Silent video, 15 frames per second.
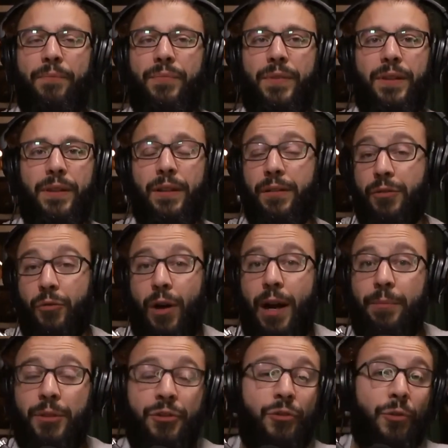
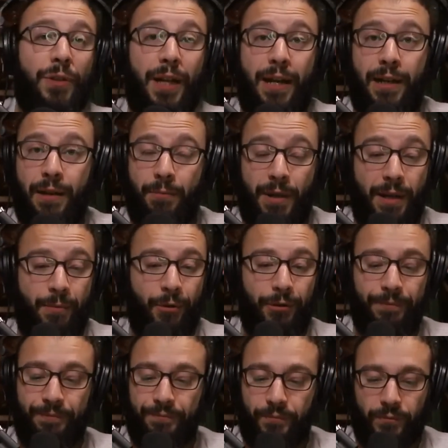describe the Jordanian
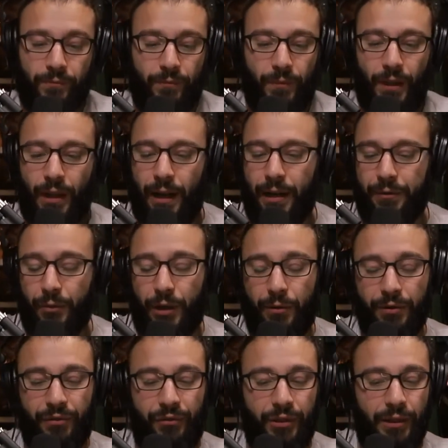people. That's what I
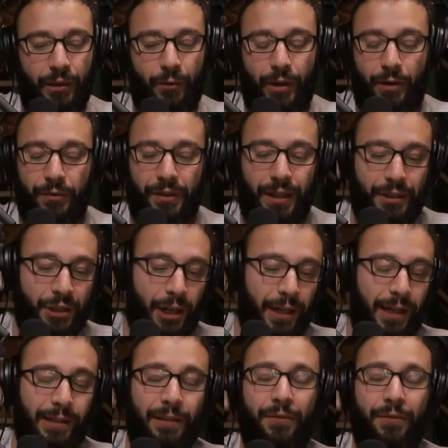was feeling when I was hitchhiking.